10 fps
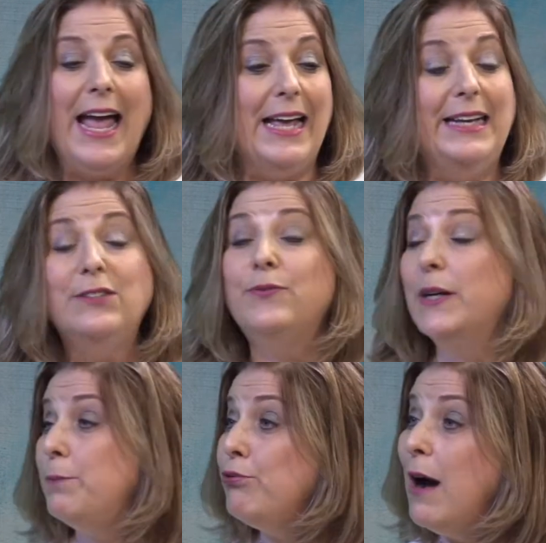And he's
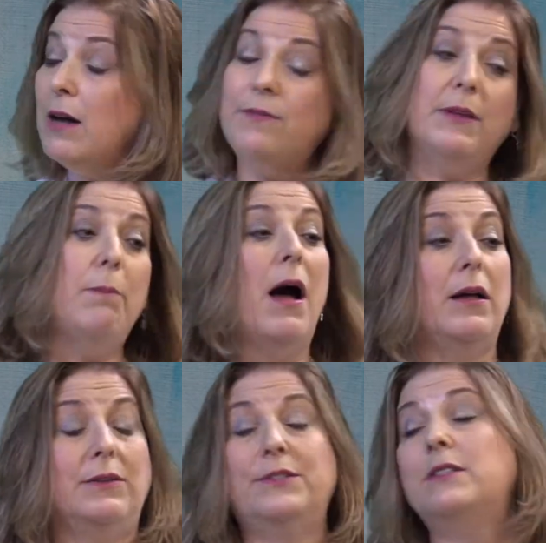very proud of the
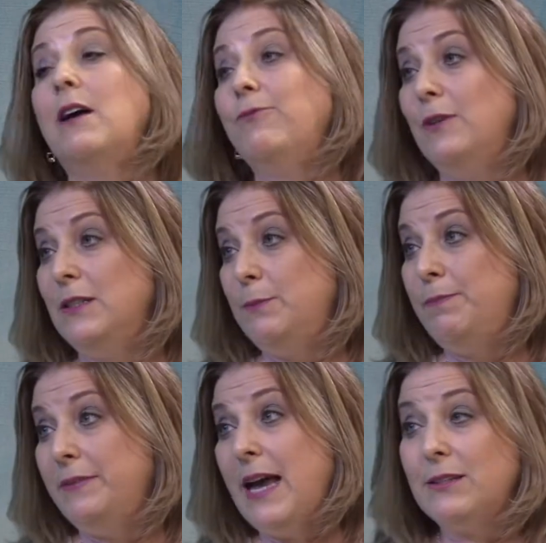pile of stuff on his
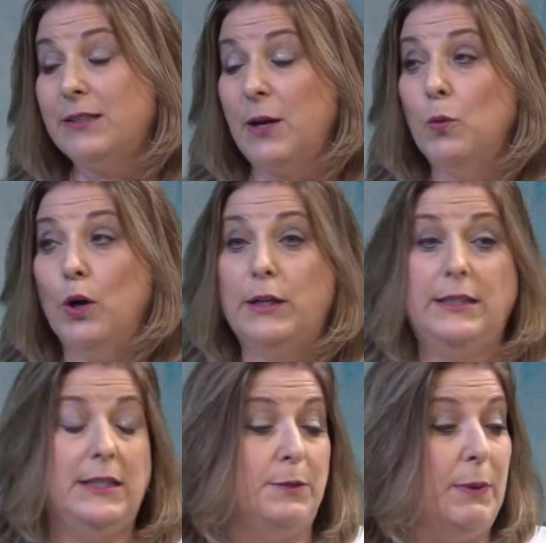desk at work. He
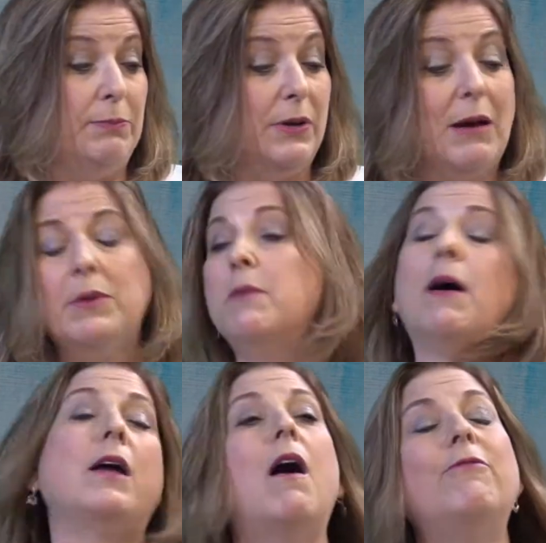says, people come into
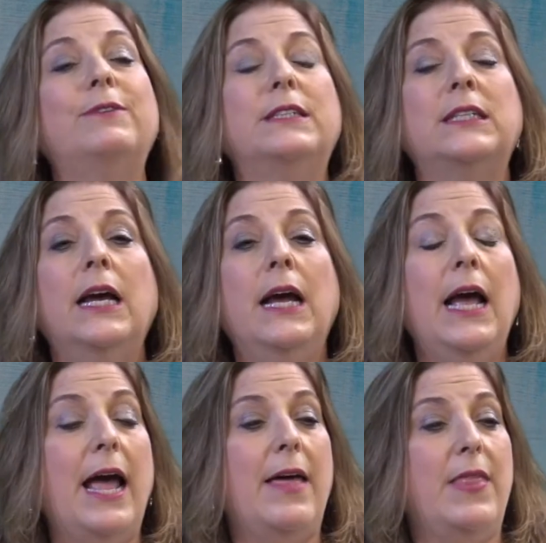my office
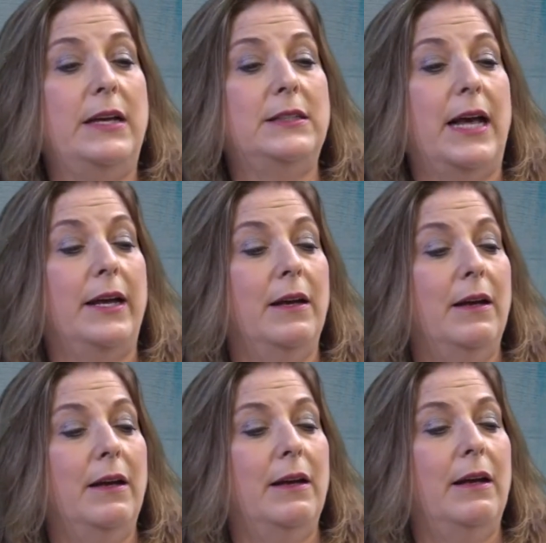and they say,
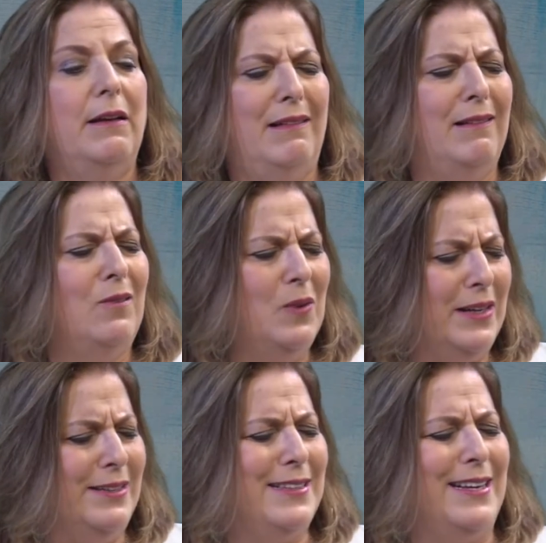what
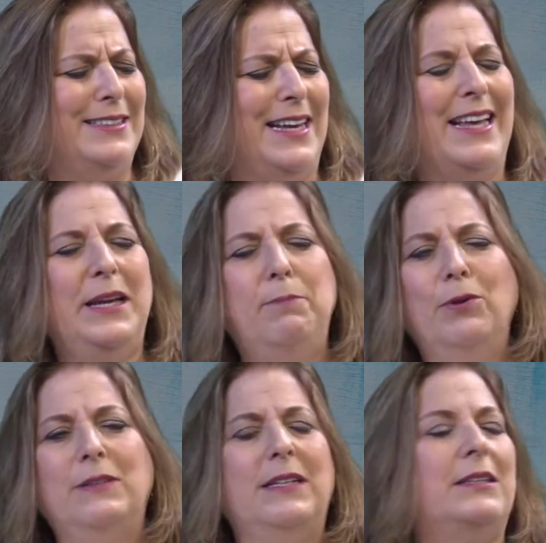is this? And he
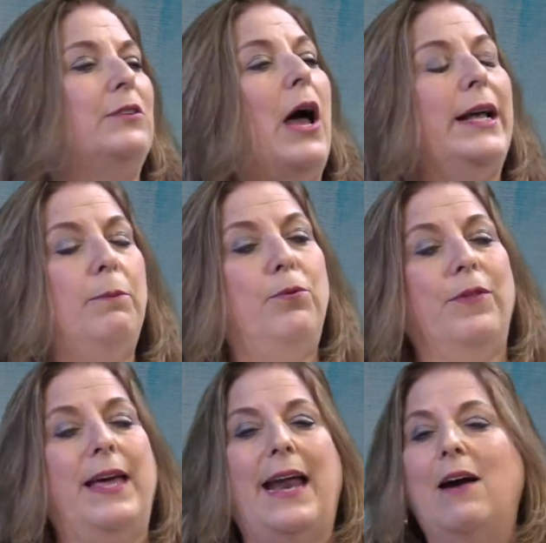pulls, he says, I could pull
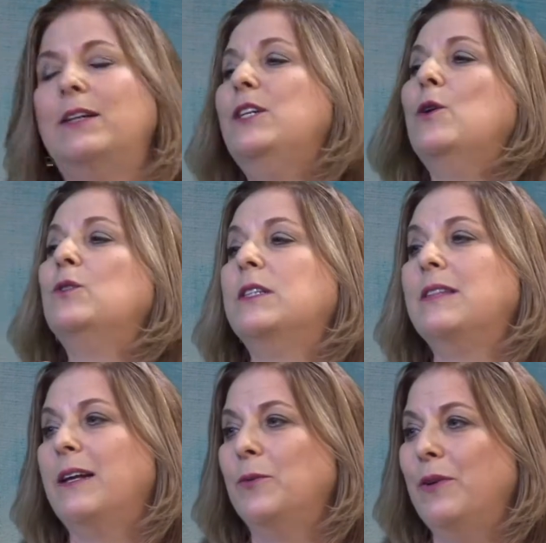that out. And he knows
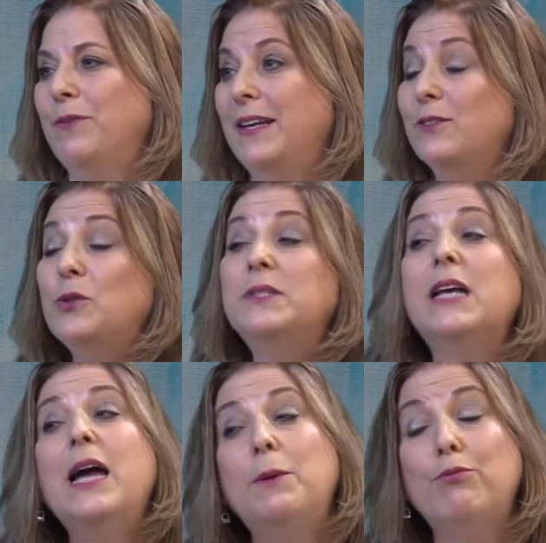exactly where everything is. So he's
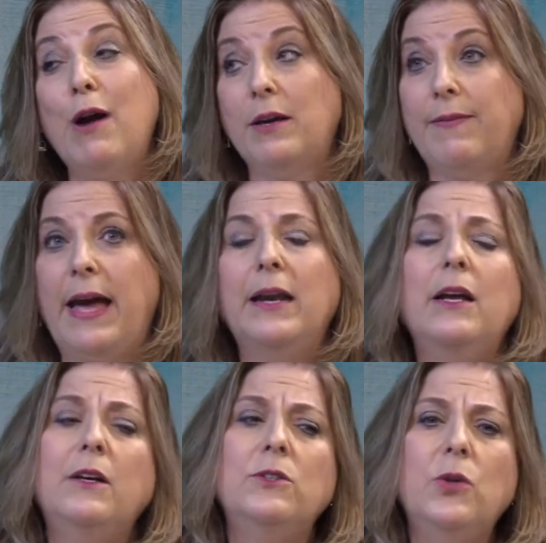kind of proud of that.
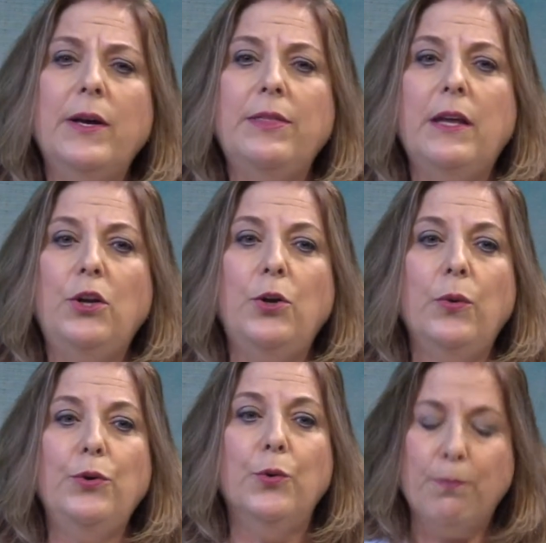So I think
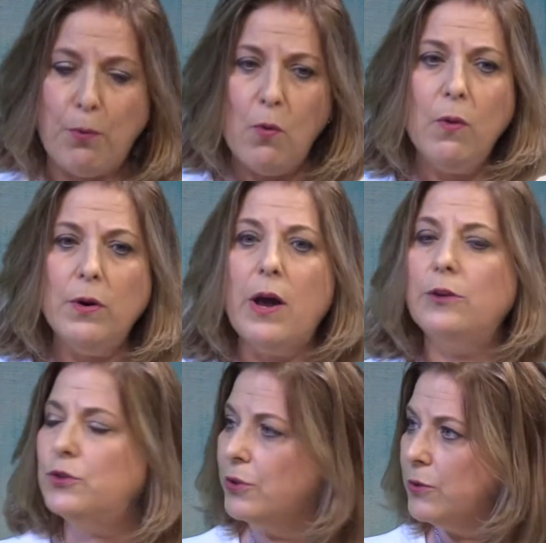you, you're born a
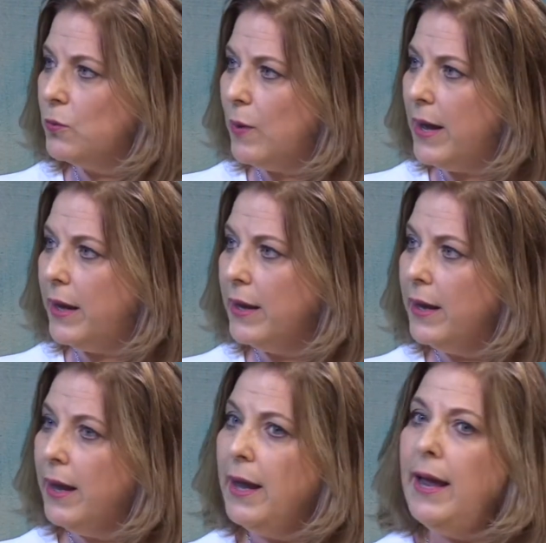certain way.
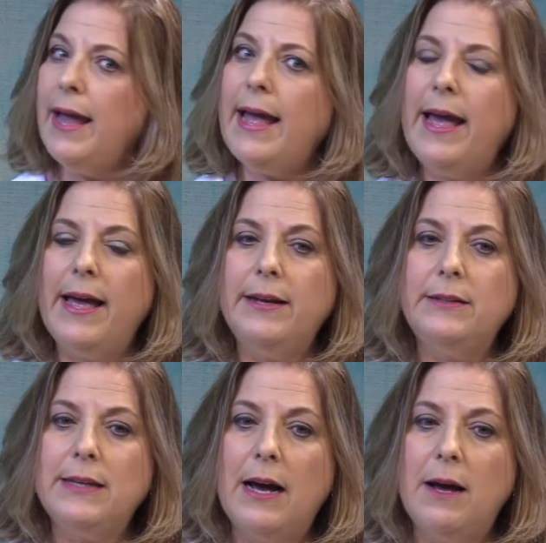Mm-hmm.
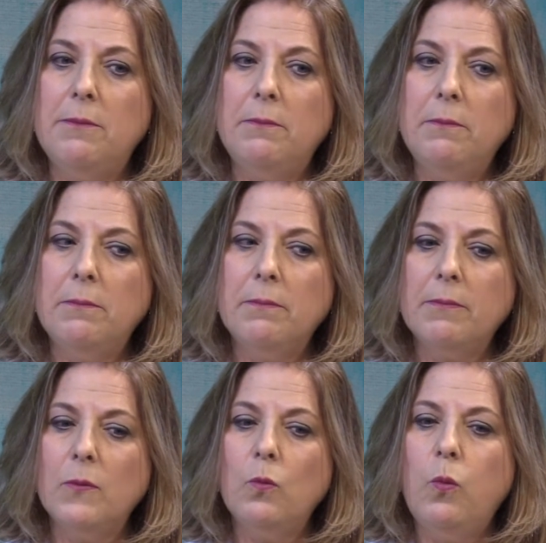And um,
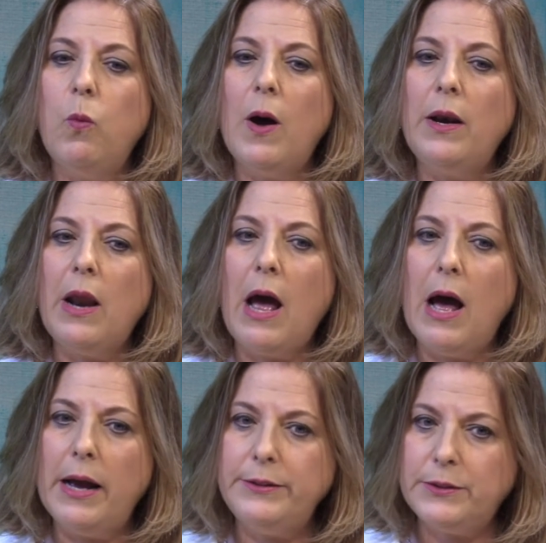what
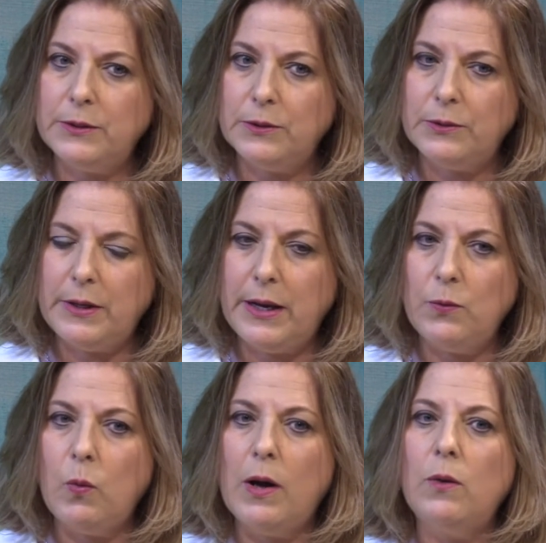I do
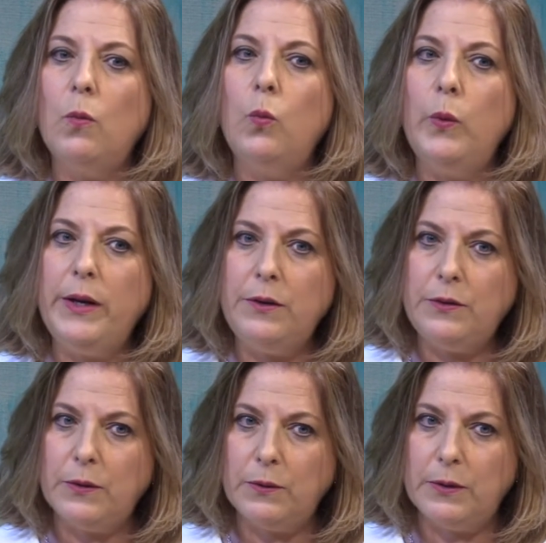and what we
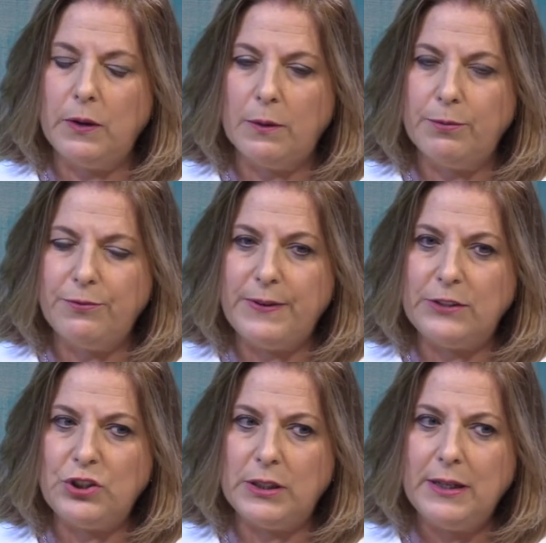do in our
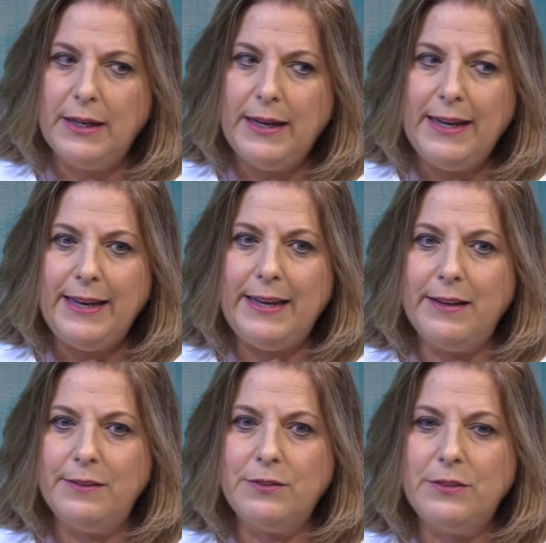profession
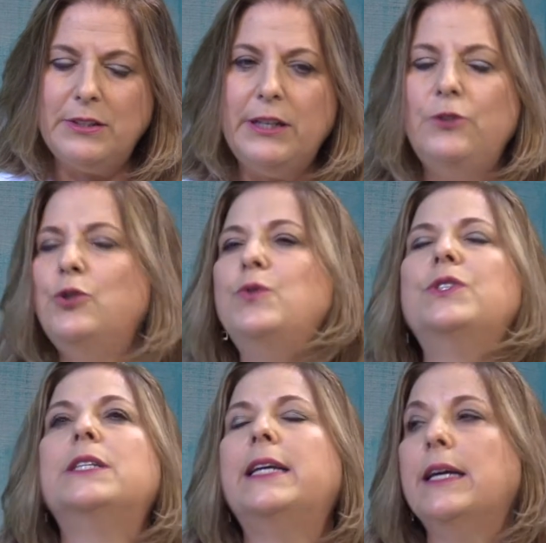is teach you
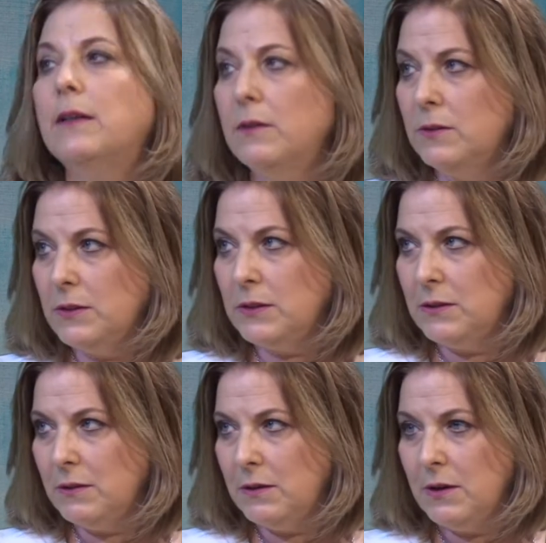skills
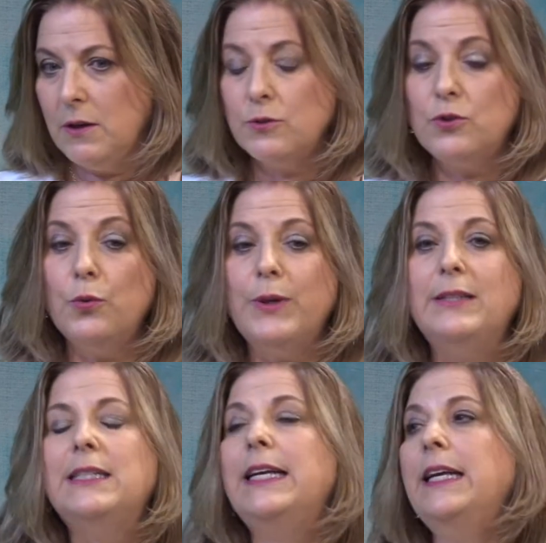so
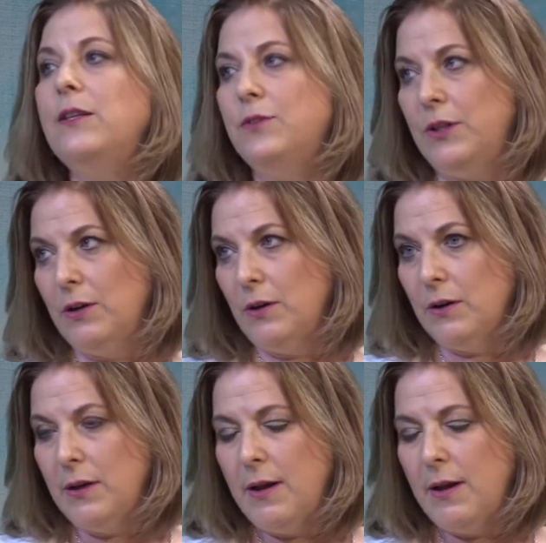it's easier.